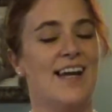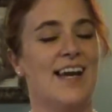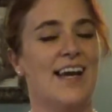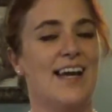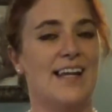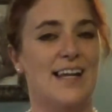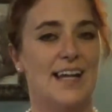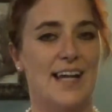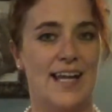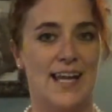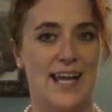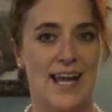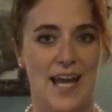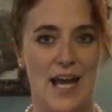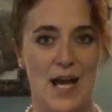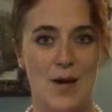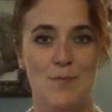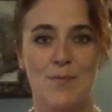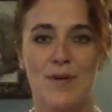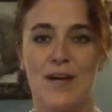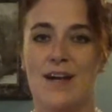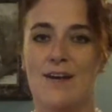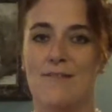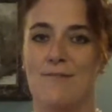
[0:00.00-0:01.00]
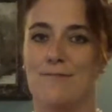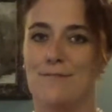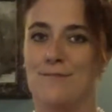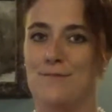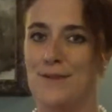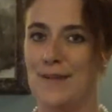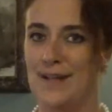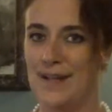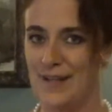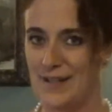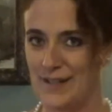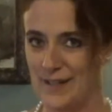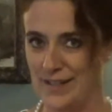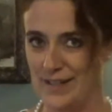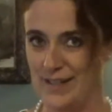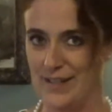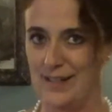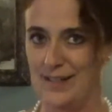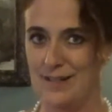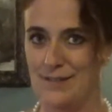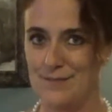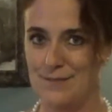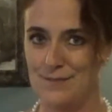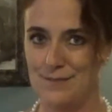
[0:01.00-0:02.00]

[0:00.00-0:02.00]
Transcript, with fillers: and I am a very,